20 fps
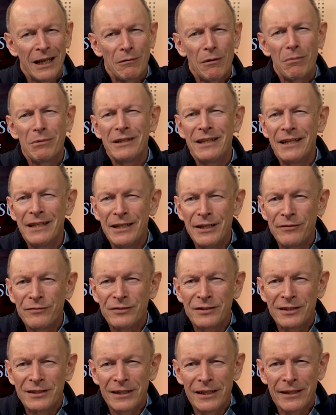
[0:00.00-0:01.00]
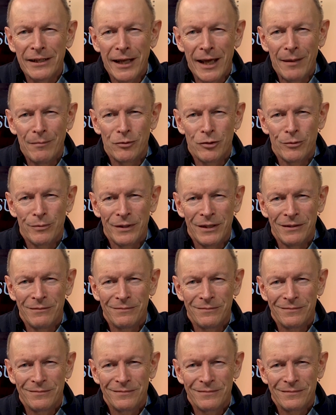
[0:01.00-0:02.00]
What were the gifts that came to me?
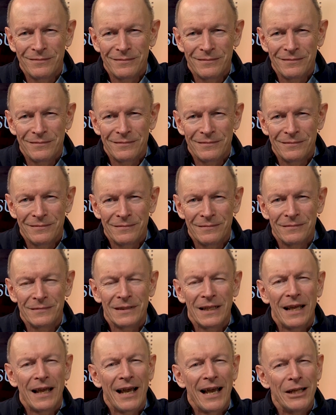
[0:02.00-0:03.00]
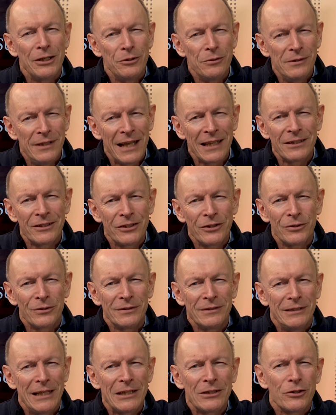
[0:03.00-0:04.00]
And you
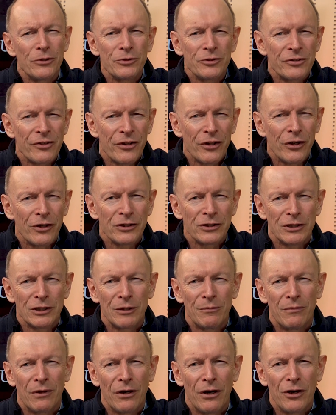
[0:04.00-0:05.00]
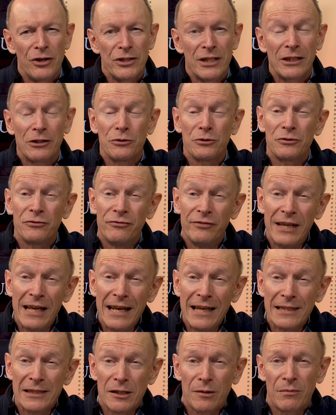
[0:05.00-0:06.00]
let those thoughts emerge, let those
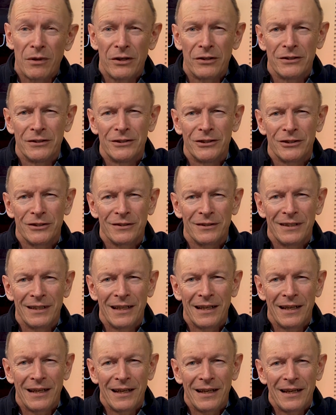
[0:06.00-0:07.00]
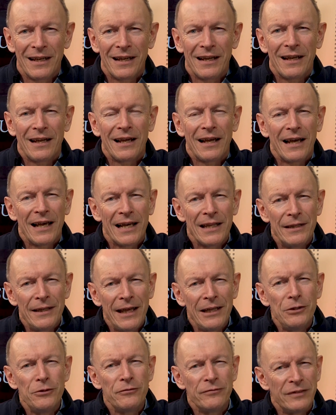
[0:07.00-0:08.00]
feelings emerge, and
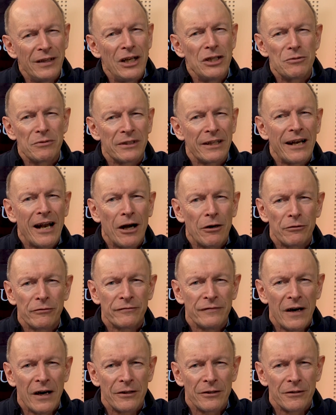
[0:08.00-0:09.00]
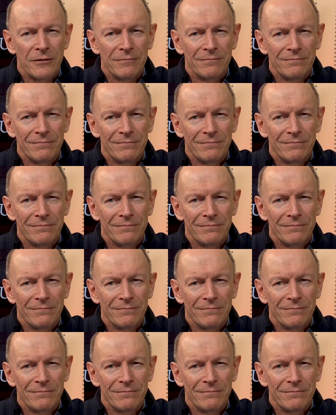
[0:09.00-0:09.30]
then you finish with an Our Father.